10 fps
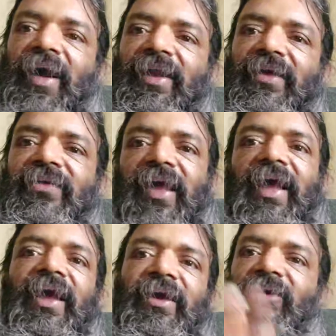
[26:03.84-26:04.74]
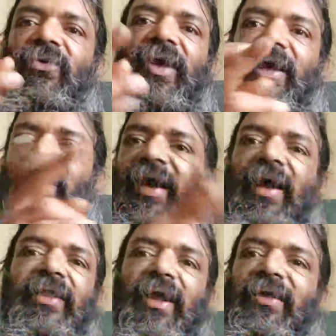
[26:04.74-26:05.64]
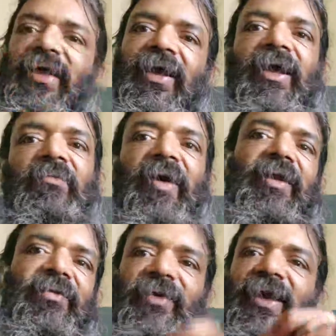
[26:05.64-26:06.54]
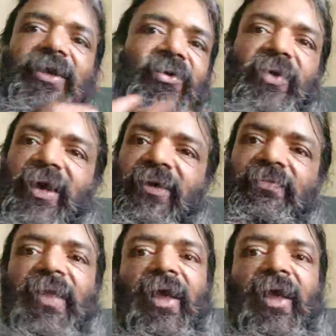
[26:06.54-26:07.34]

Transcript: minus a to a, and that is again minus a to a.